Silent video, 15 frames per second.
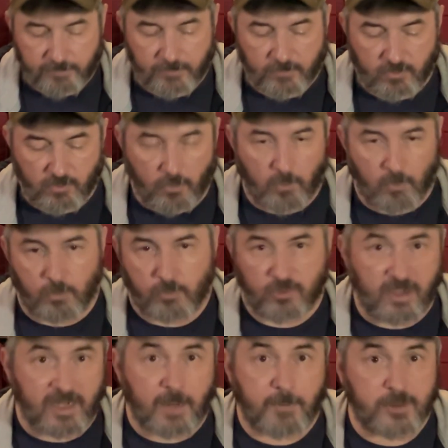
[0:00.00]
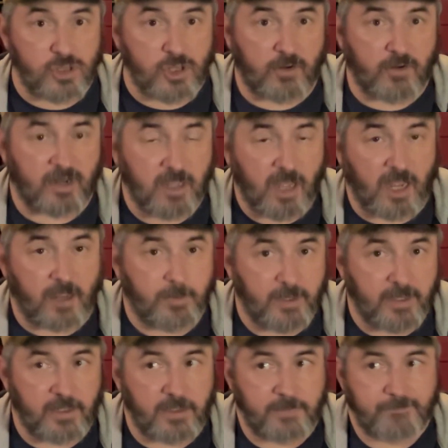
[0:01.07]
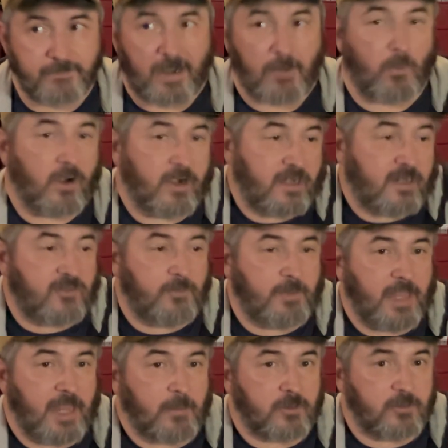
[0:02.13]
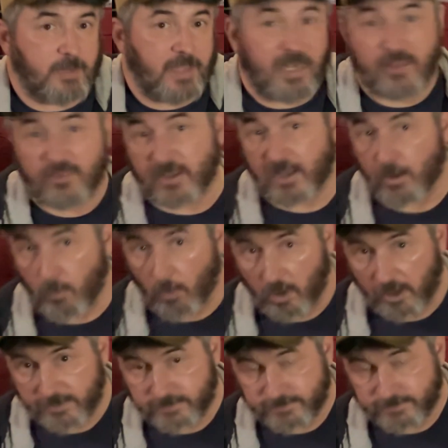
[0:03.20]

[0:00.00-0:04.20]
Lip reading: So setting up a generic cockpit, I wanted it to be able to be anything I want.